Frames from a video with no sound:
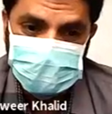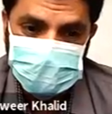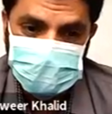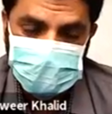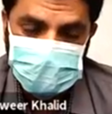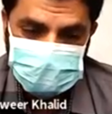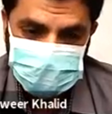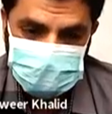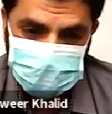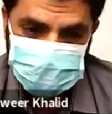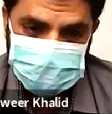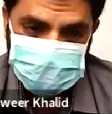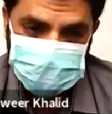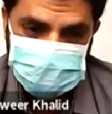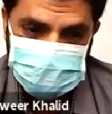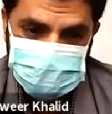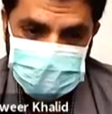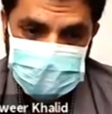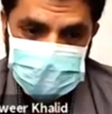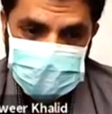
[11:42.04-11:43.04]
of these
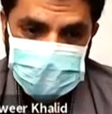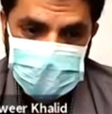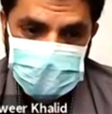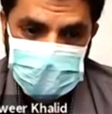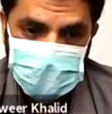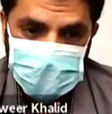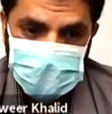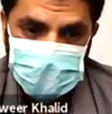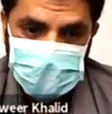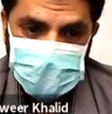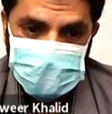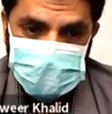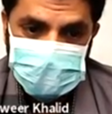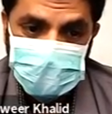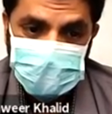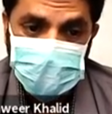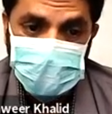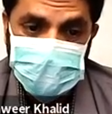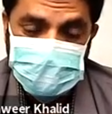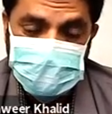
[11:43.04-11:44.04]
patients
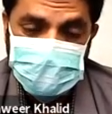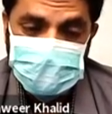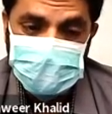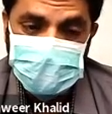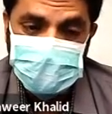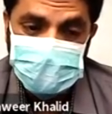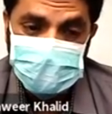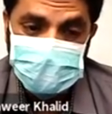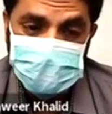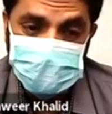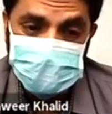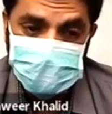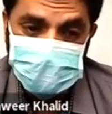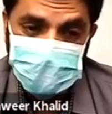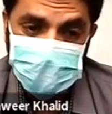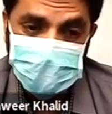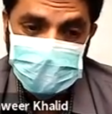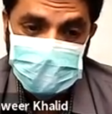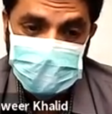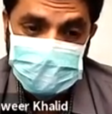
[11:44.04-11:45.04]
because
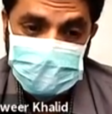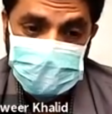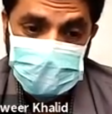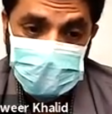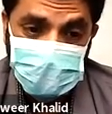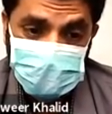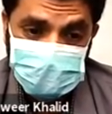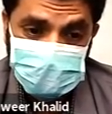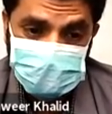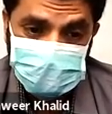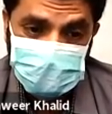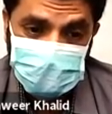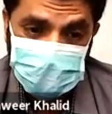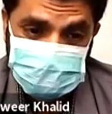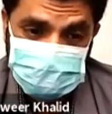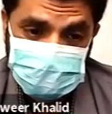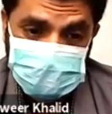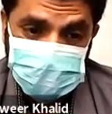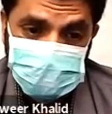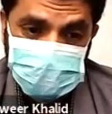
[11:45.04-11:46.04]
blood is not
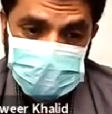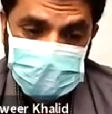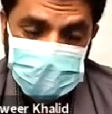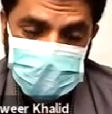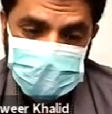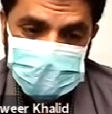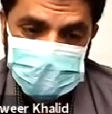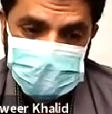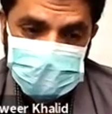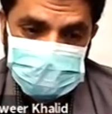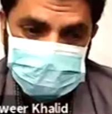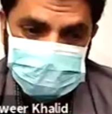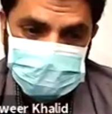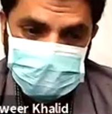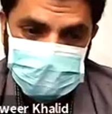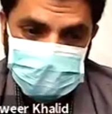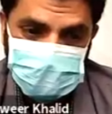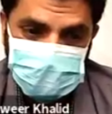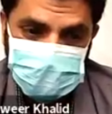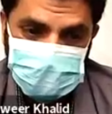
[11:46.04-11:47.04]
passing through the liver,
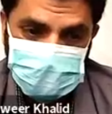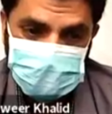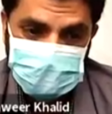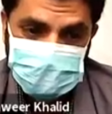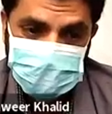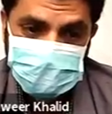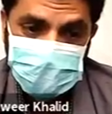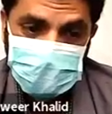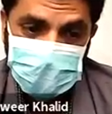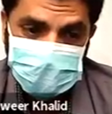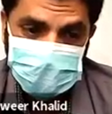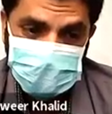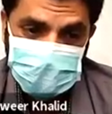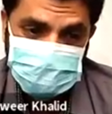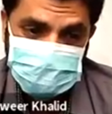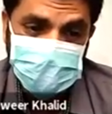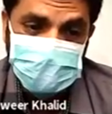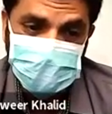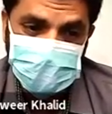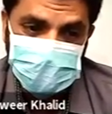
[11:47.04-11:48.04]
it is
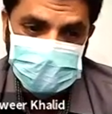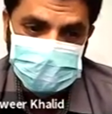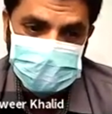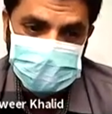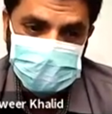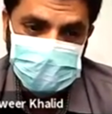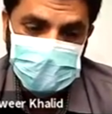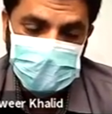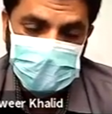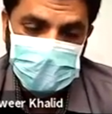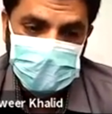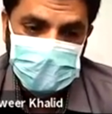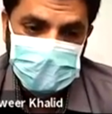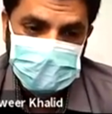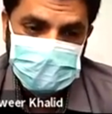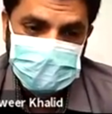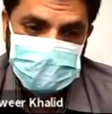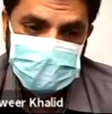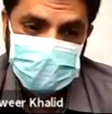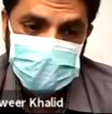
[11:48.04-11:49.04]
bypassing the liver.
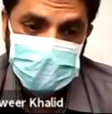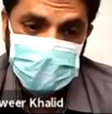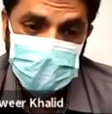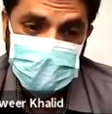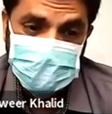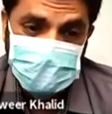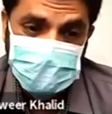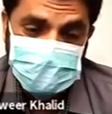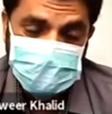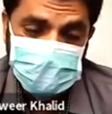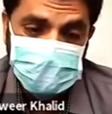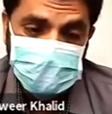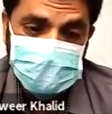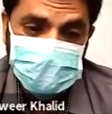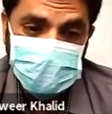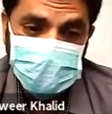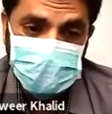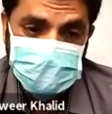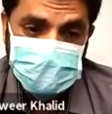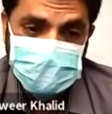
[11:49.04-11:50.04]
So as a result,
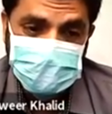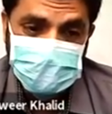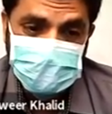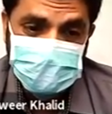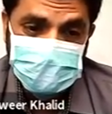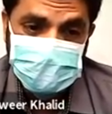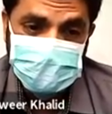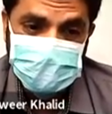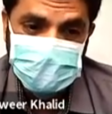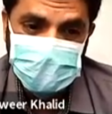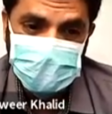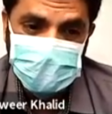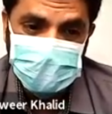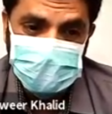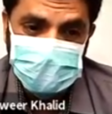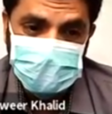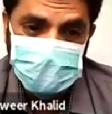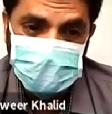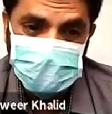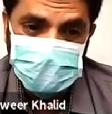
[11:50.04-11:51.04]
toxins
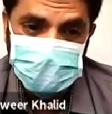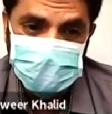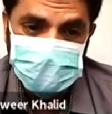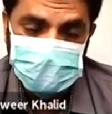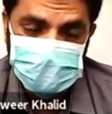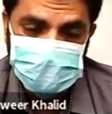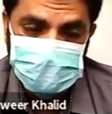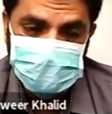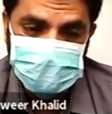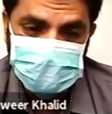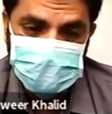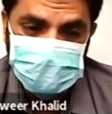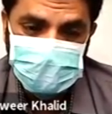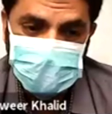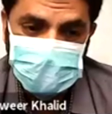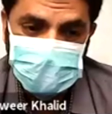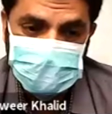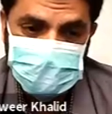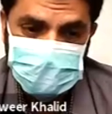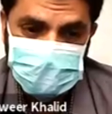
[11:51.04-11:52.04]
and the other
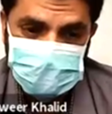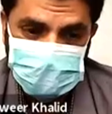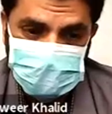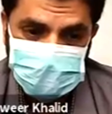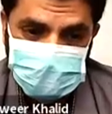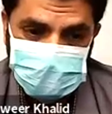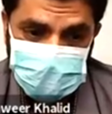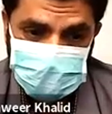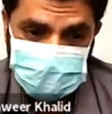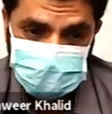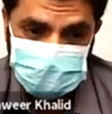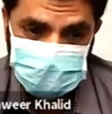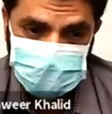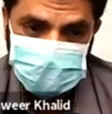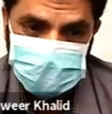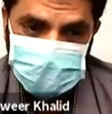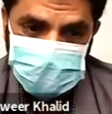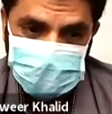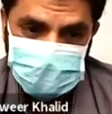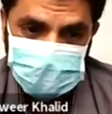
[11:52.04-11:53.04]
things increase in the
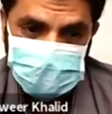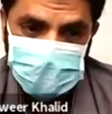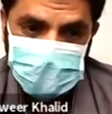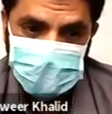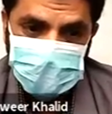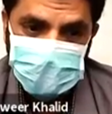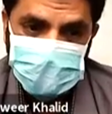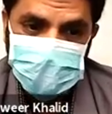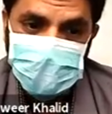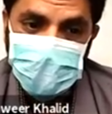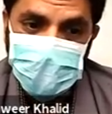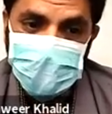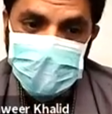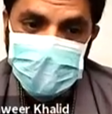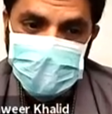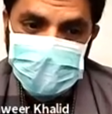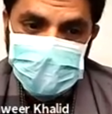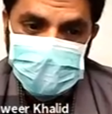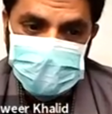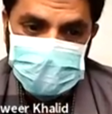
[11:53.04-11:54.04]
blood that
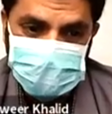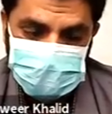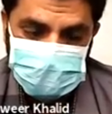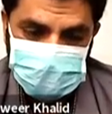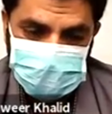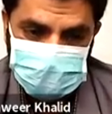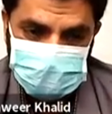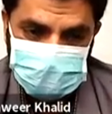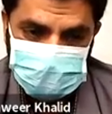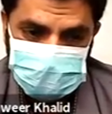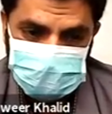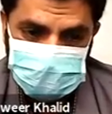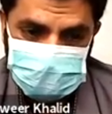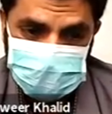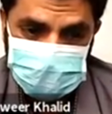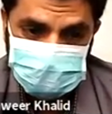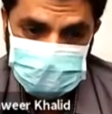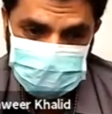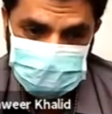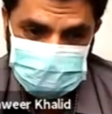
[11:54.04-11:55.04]

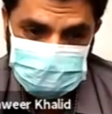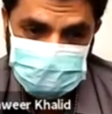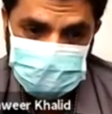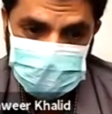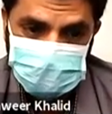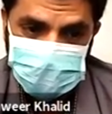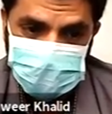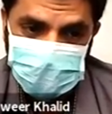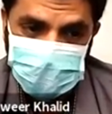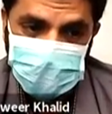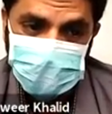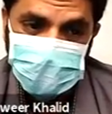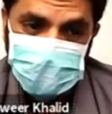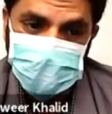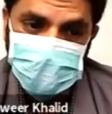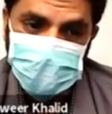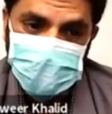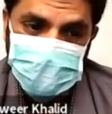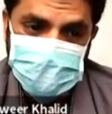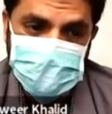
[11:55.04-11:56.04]
depresses the brain and
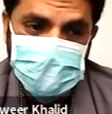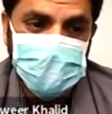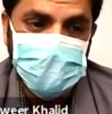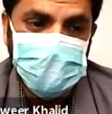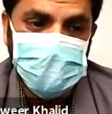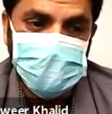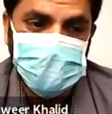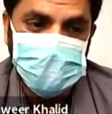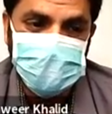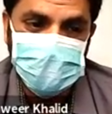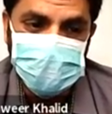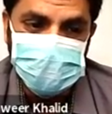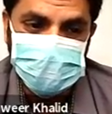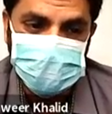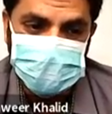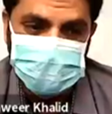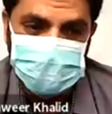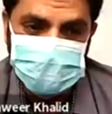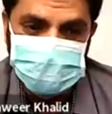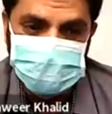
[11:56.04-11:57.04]
causing encephalopathy.